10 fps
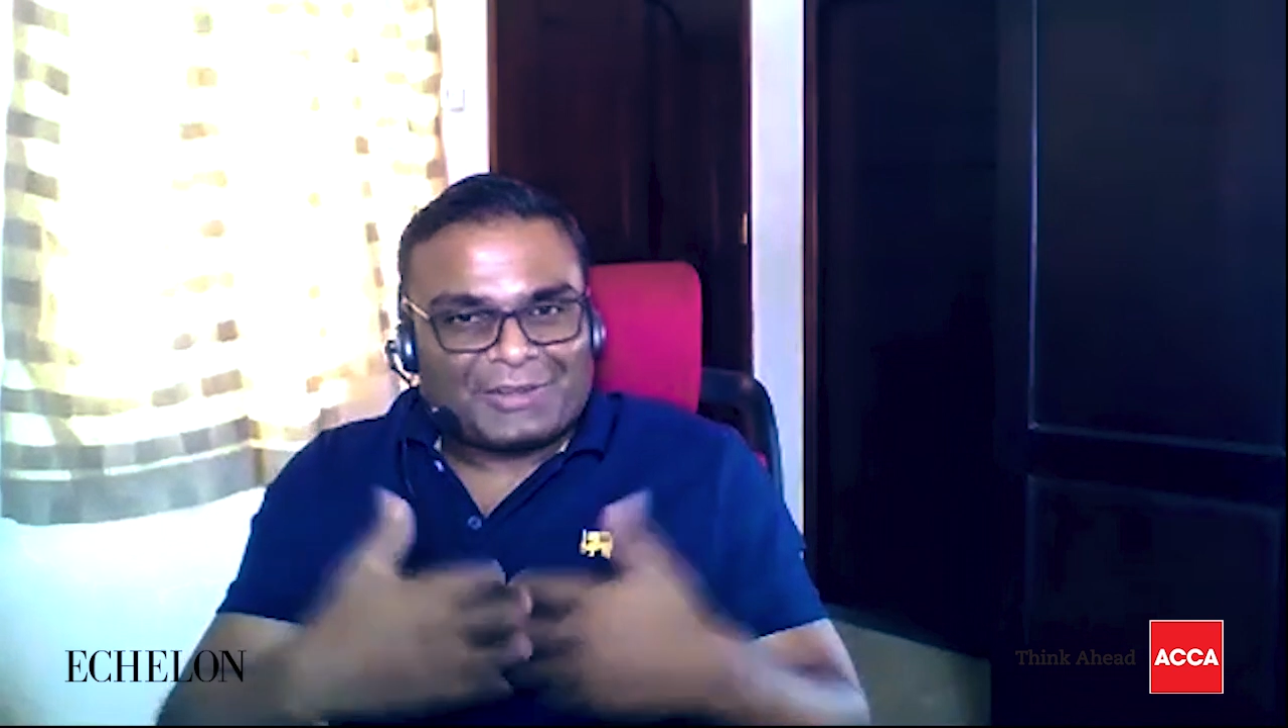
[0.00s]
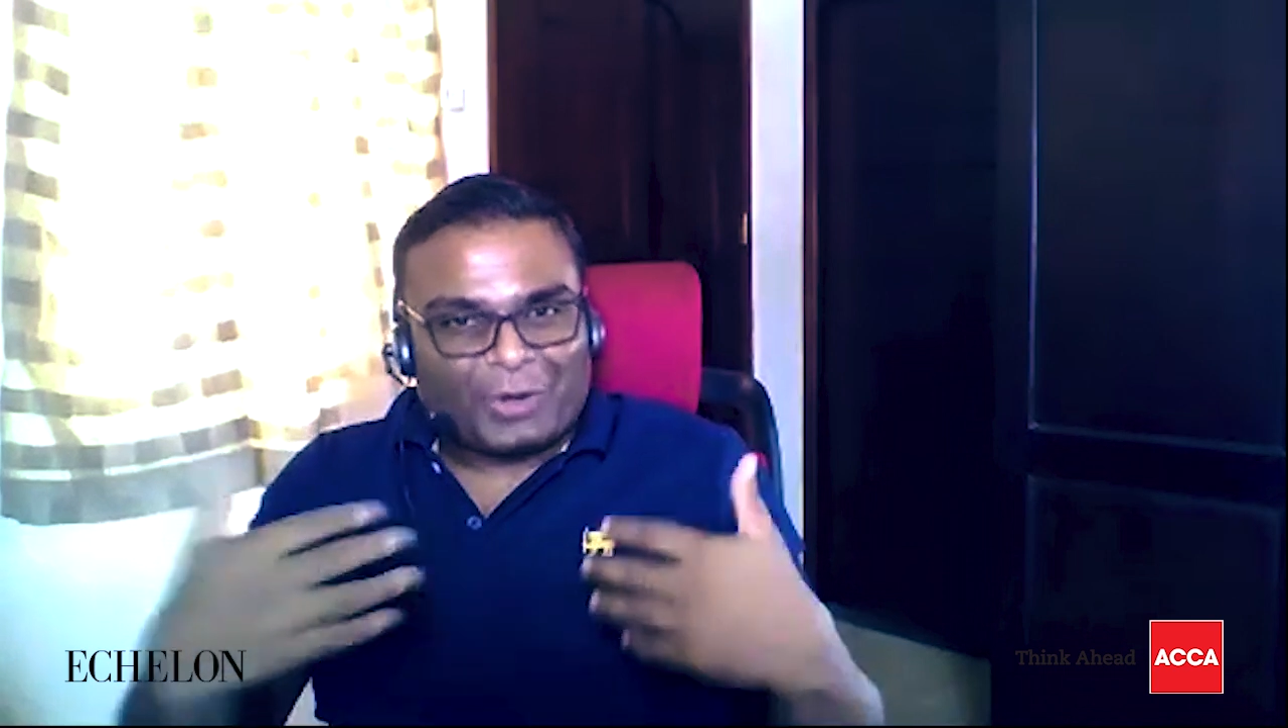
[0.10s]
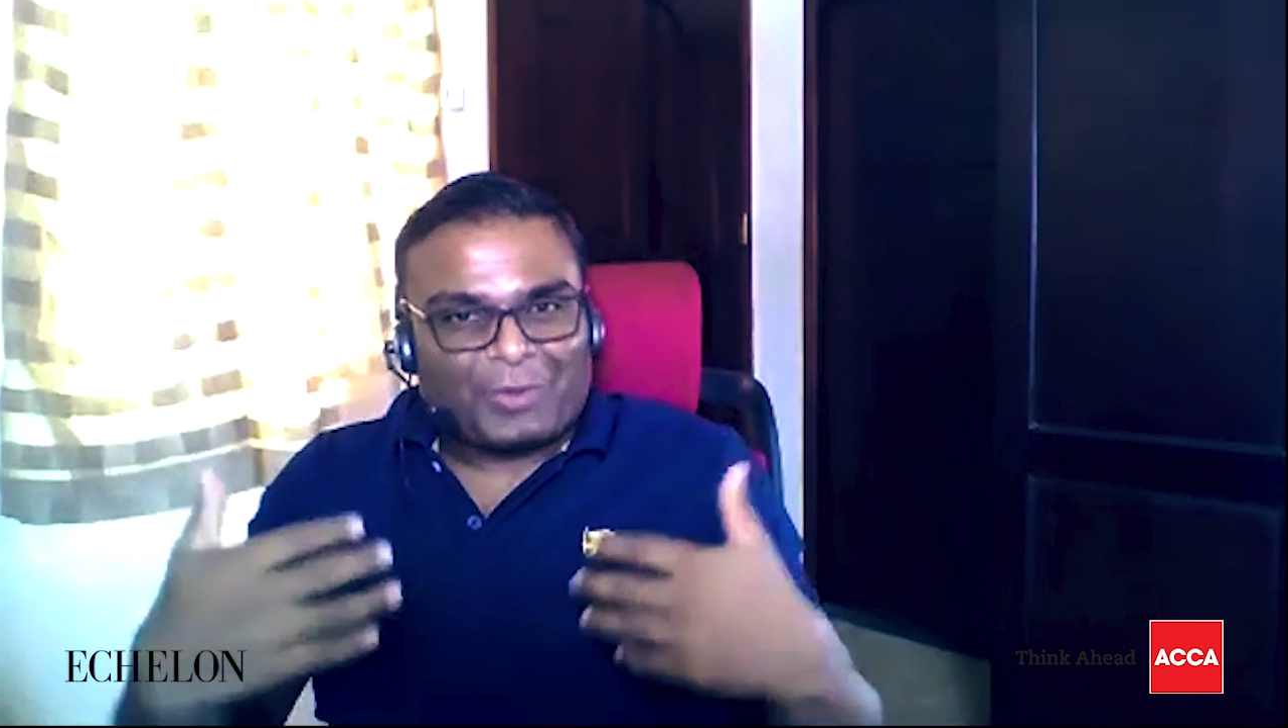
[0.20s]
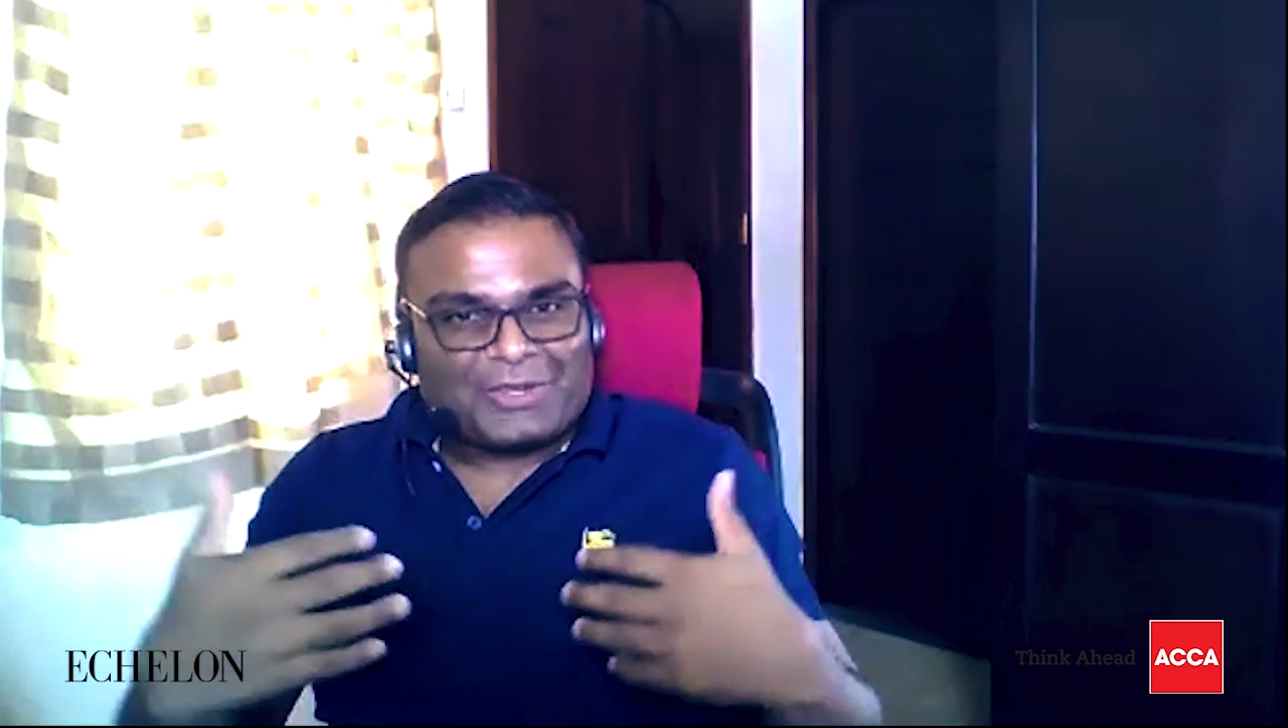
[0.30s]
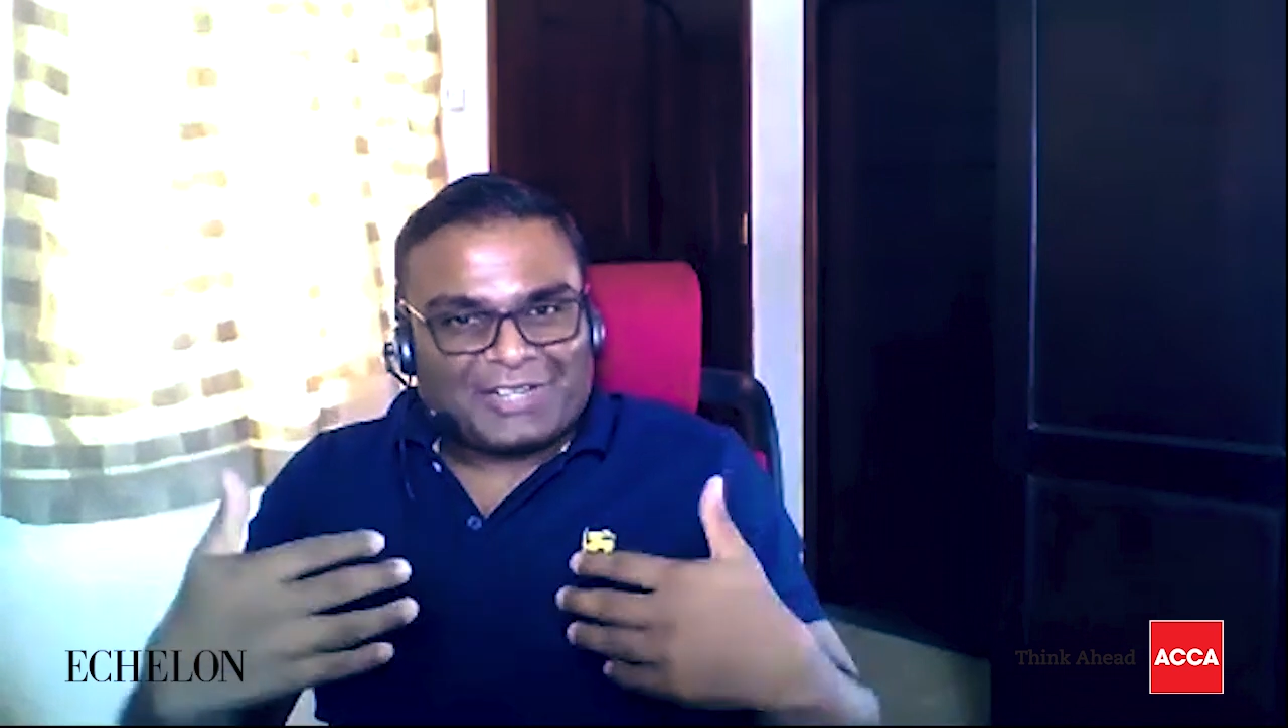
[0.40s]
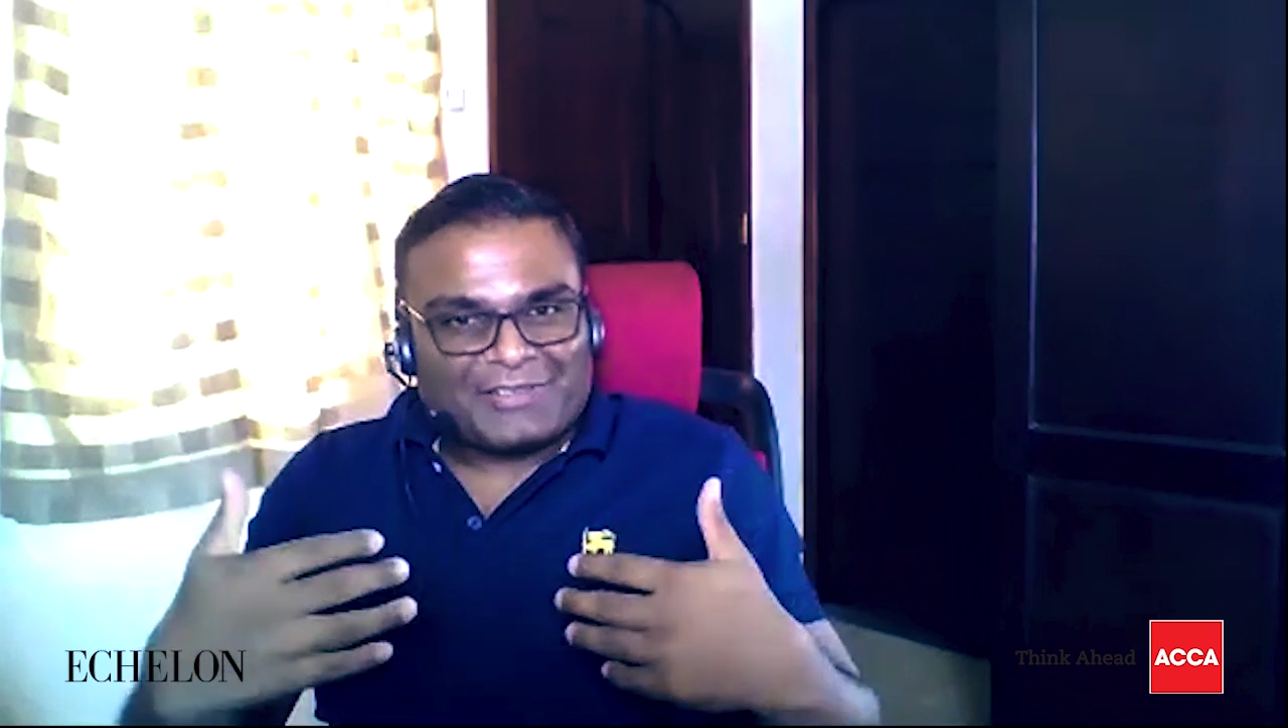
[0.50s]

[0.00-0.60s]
normal